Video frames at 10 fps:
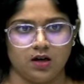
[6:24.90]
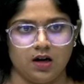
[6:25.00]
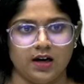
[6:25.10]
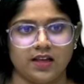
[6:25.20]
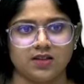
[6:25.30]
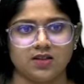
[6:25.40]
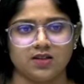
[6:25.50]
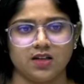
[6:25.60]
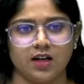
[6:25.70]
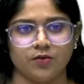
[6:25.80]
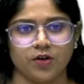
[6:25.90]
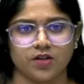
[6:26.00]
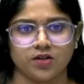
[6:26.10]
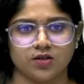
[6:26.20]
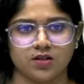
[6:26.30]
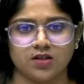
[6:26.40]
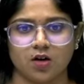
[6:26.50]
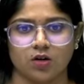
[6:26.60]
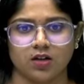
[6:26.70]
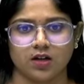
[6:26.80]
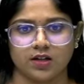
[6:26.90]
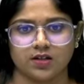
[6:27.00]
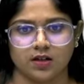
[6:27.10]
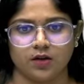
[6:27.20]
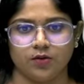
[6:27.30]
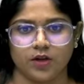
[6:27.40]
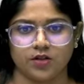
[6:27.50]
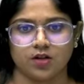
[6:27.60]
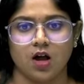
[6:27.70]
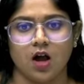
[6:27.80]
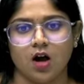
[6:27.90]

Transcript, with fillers: Next is the inflation risk or the rising inflation.